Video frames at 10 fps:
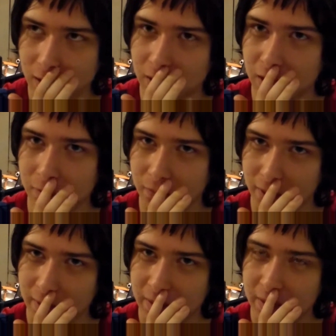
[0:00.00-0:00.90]

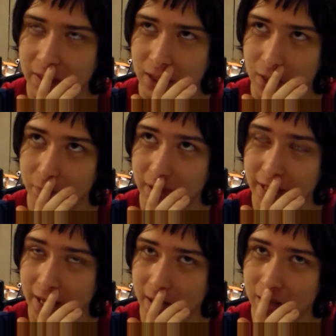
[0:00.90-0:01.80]

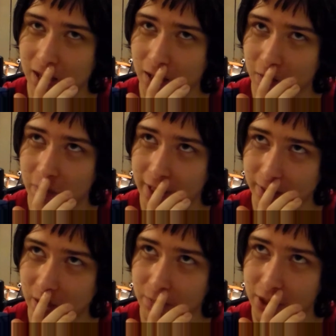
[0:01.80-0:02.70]
but yeah, when
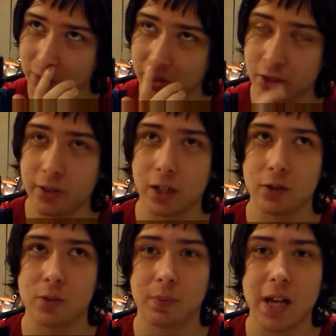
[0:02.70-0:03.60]
it comes to the new
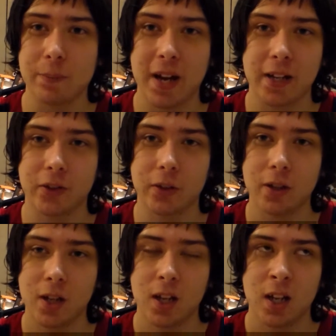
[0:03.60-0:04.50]
characters, Black
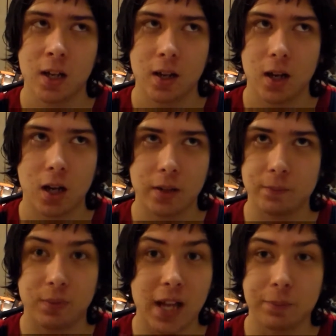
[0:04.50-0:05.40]
Panther
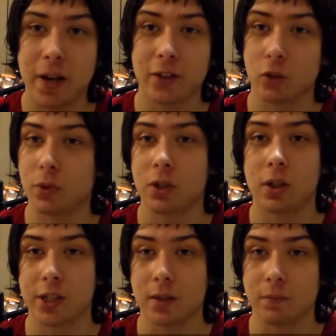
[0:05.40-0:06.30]
was
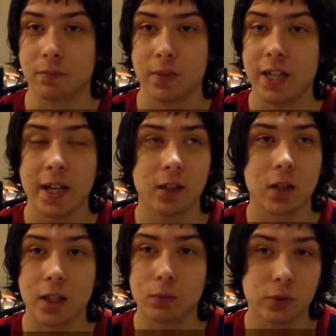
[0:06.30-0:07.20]
awesome. He had
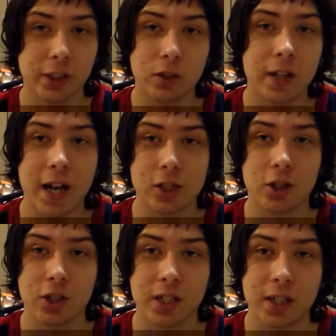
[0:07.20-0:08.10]
a lot of really good
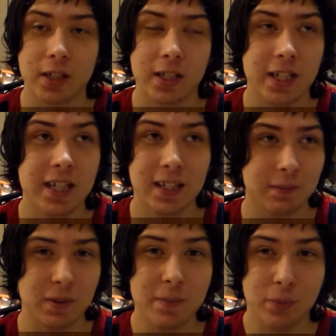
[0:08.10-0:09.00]
action scenes.
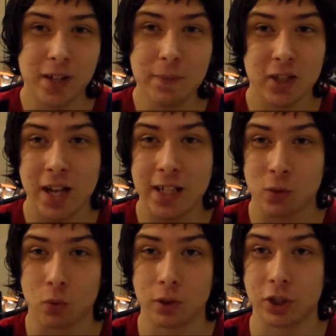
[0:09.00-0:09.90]
He pretty much had
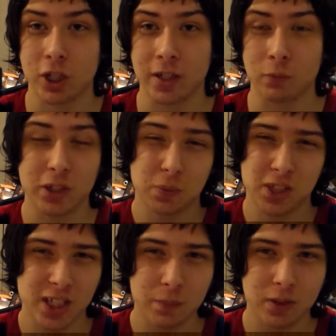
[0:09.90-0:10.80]
his origin, which
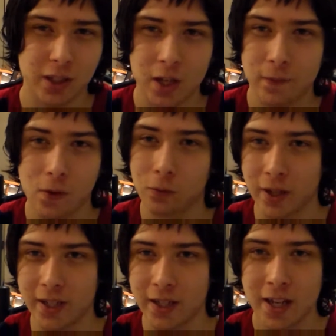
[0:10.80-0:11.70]
was simple enough
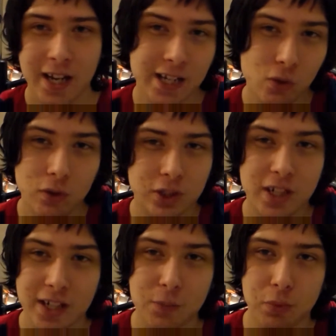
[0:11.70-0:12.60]
already. His
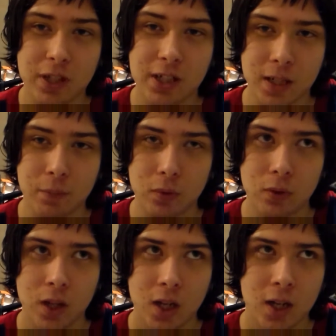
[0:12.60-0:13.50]
origin is pretty
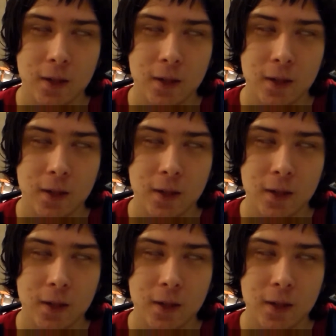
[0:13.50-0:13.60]
simple.